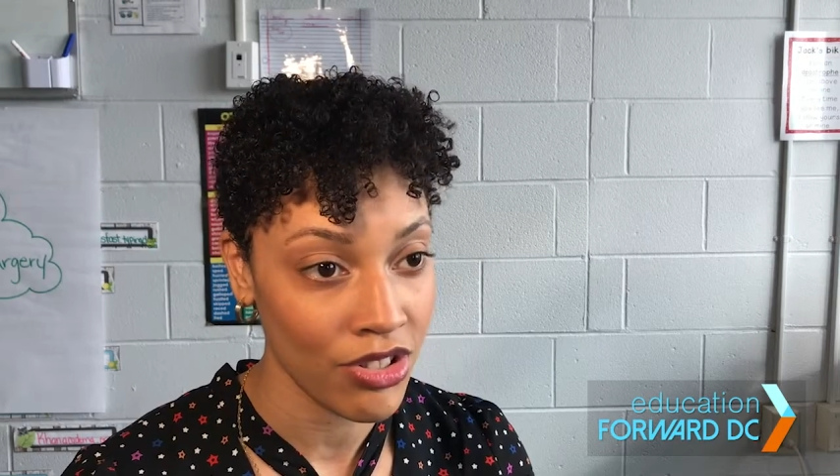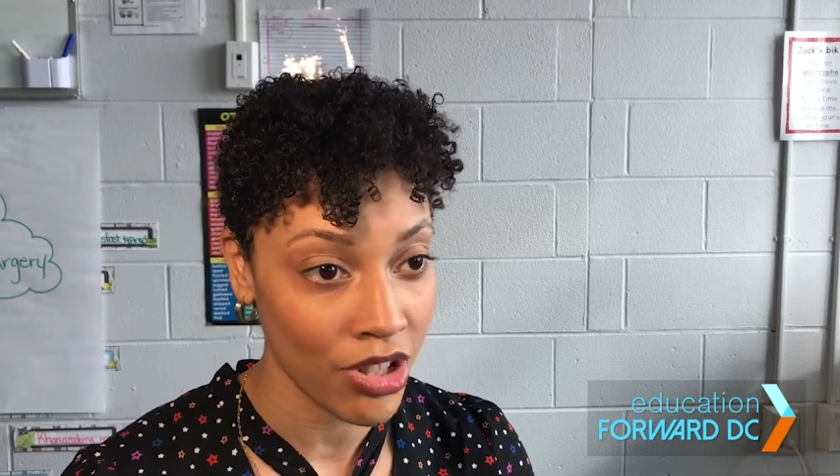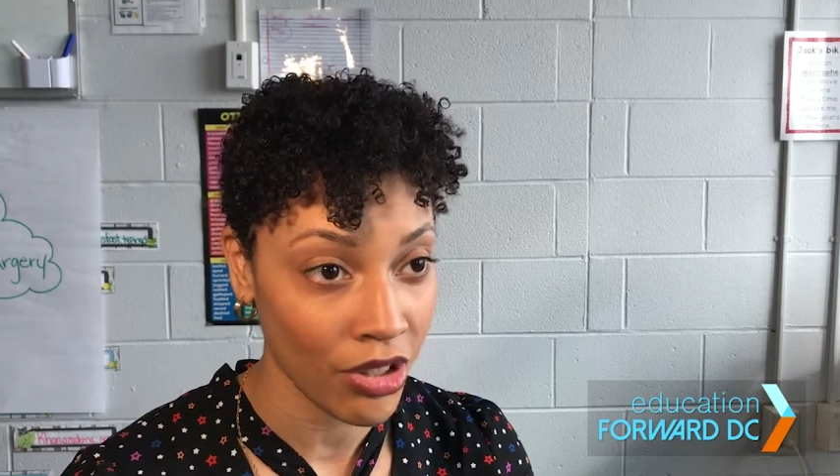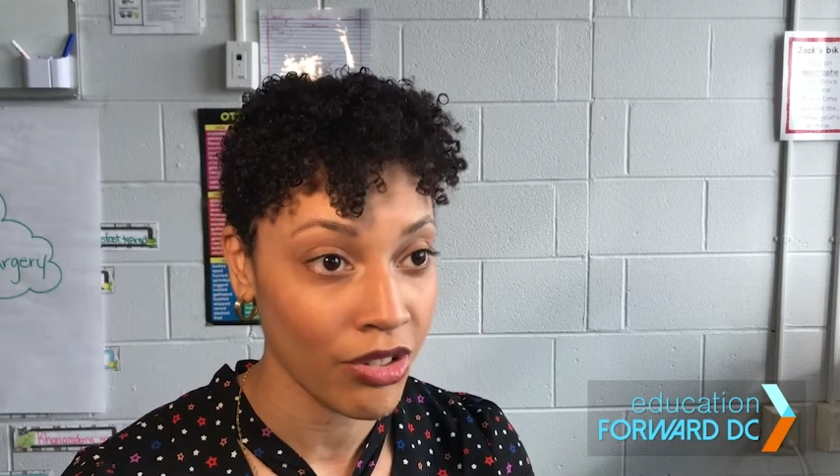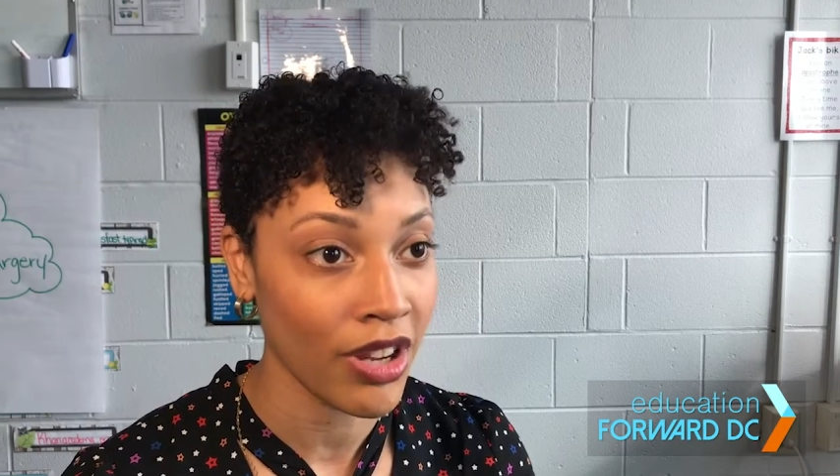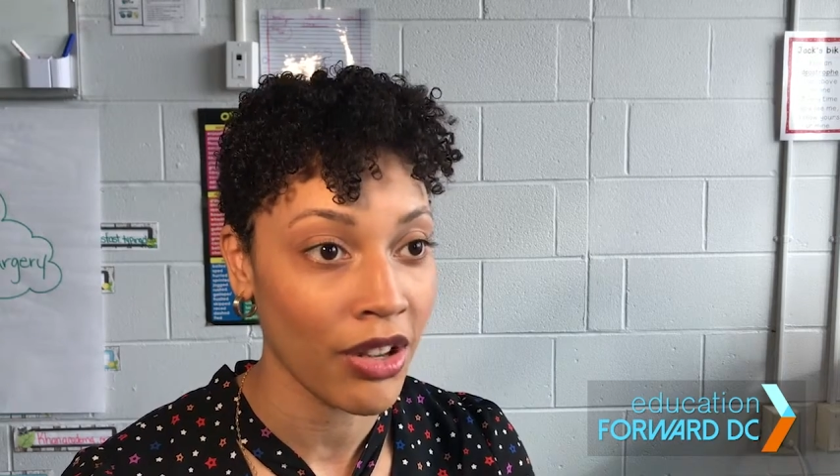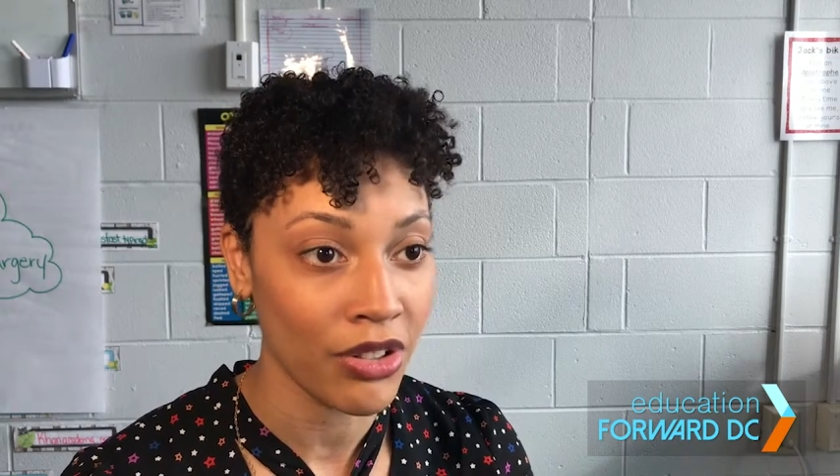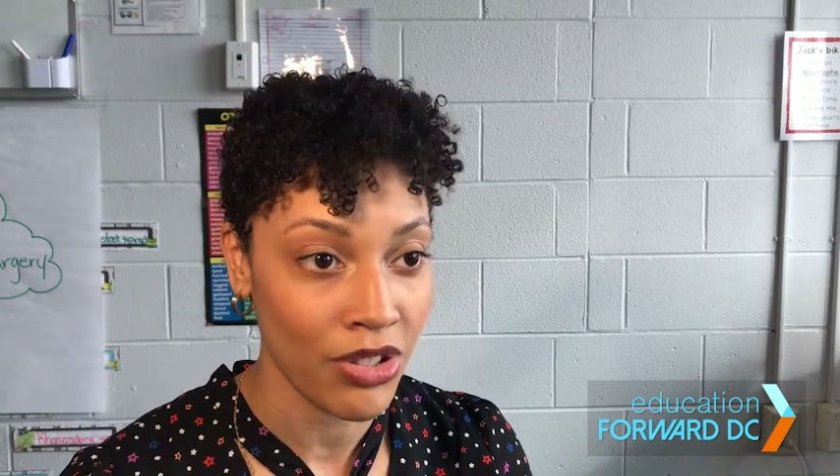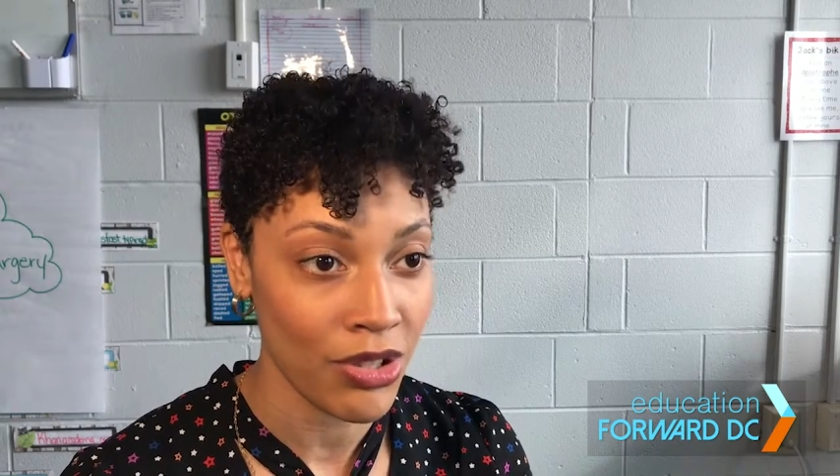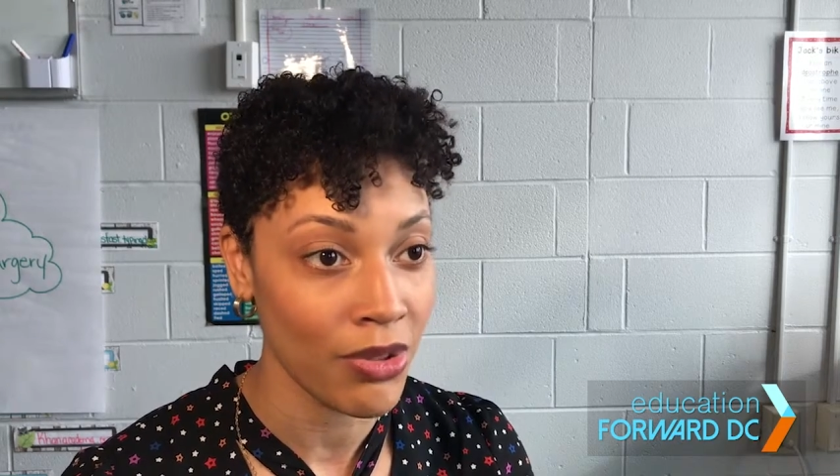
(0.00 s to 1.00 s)
turn around
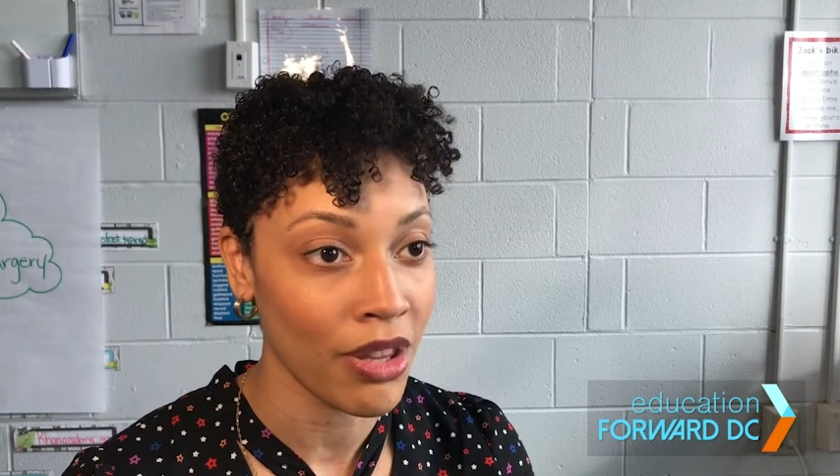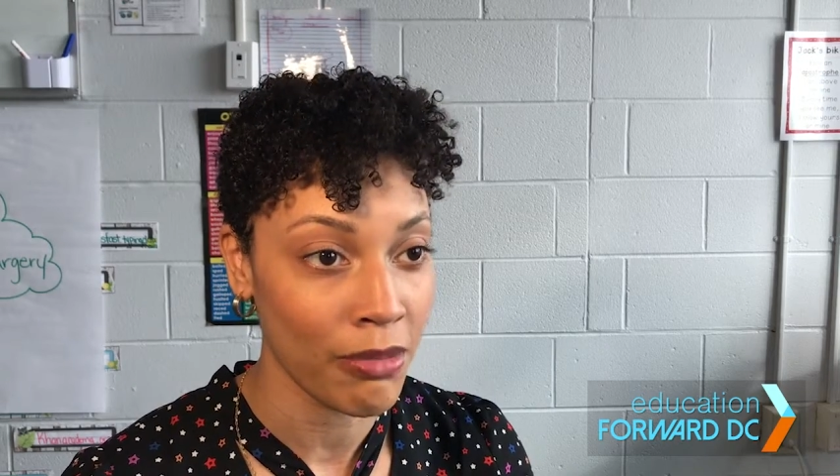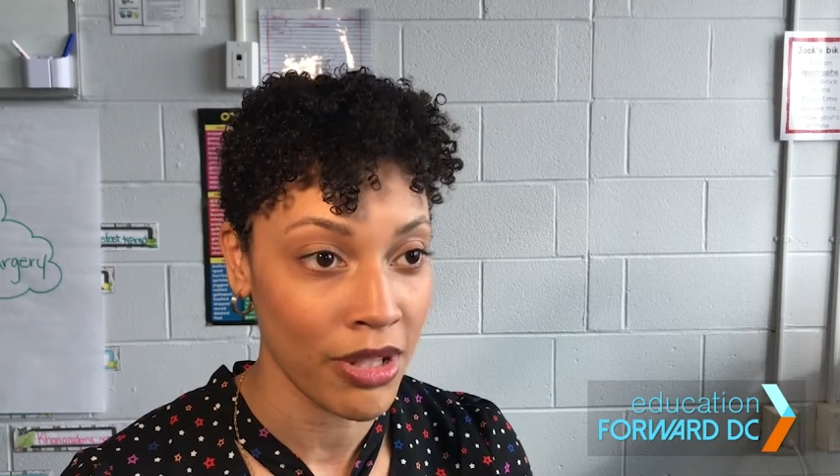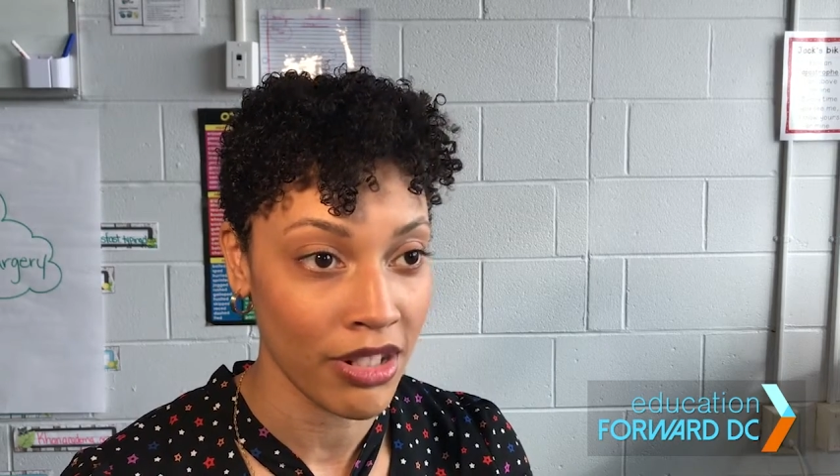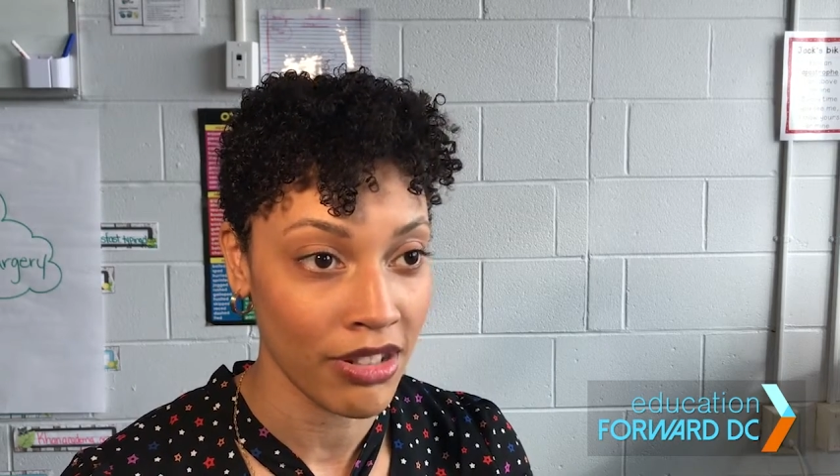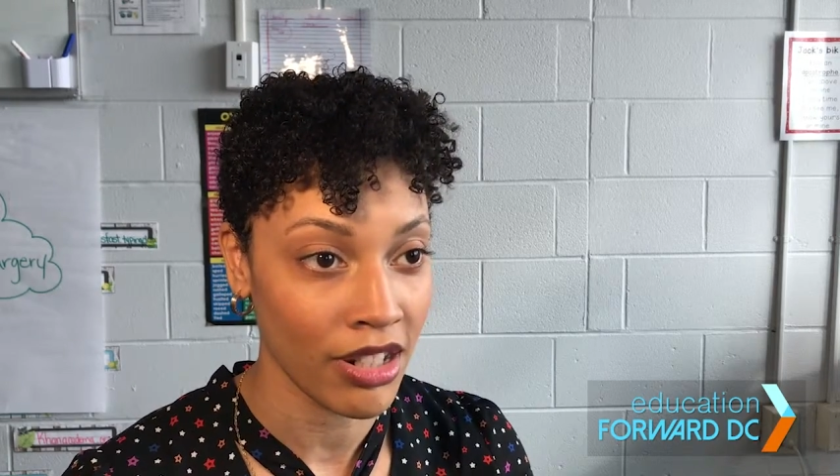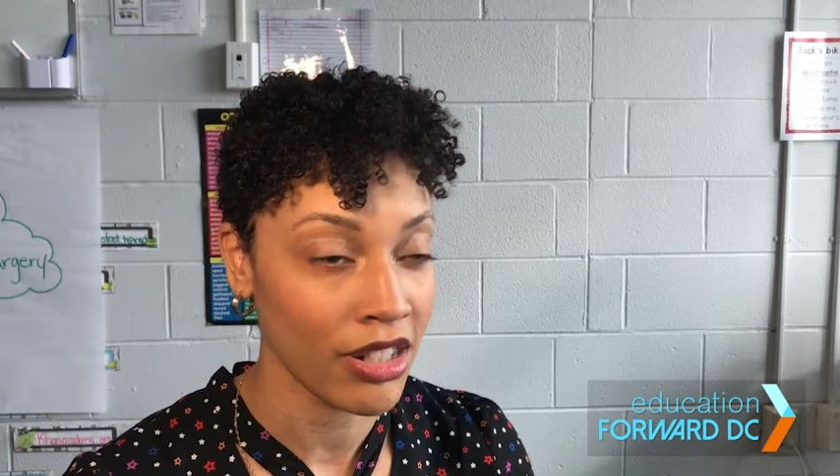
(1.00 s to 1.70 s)
and do them in